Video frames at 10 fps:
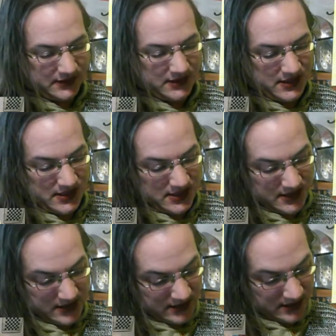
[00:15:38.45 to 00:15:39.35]

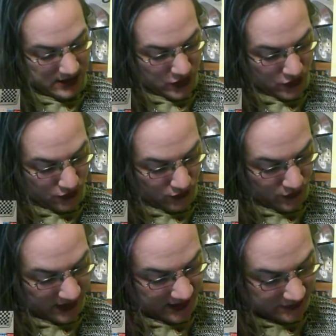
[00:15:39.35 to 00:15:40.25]
No
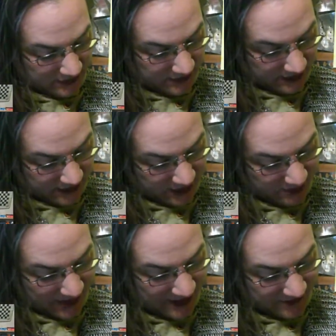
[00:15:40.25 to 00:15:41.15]
real
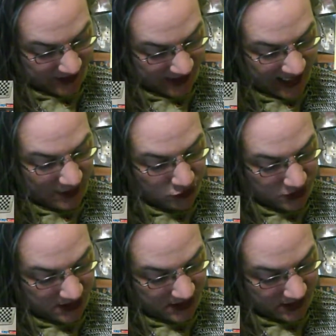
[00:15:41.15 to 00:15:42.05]

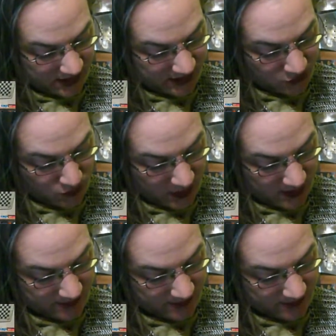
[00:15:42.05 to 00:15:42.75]
specifications on this one.